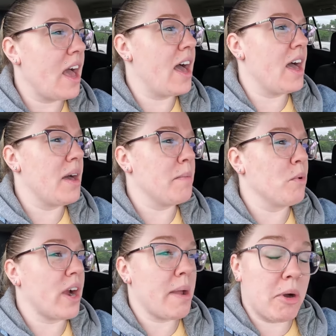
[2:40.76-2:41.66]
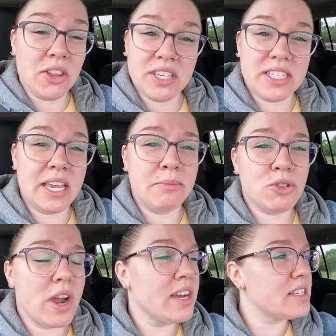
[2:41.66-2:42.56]
um, where I'm on the
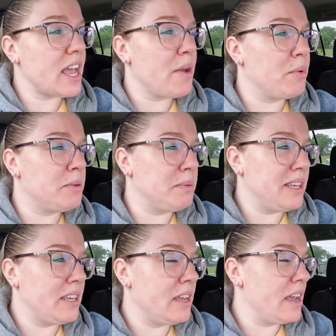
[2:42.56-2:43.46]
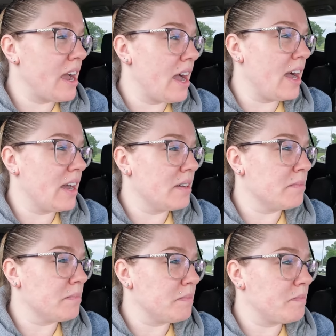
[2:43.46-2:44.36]
same drugs I would be
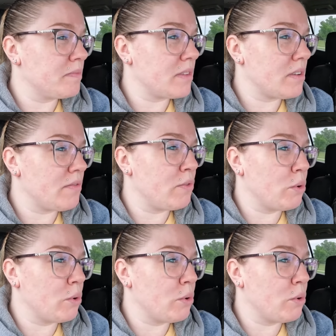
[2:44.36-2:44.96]
um,